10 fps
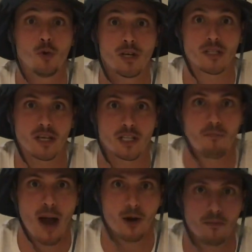this
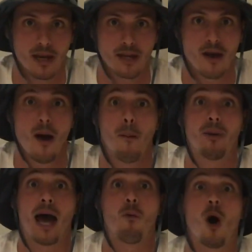experiment,
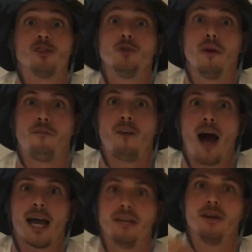but I want you to
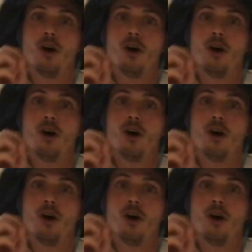find